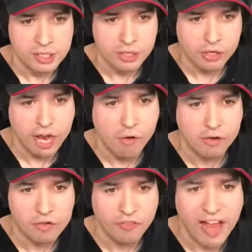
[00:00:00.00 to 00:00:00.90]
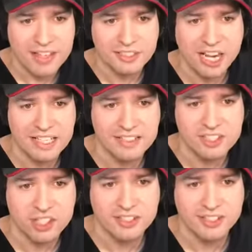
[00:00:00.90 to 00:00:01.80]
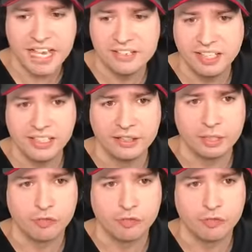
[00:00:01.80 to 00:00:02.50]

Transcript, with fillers: Look how fast Titans just get deleted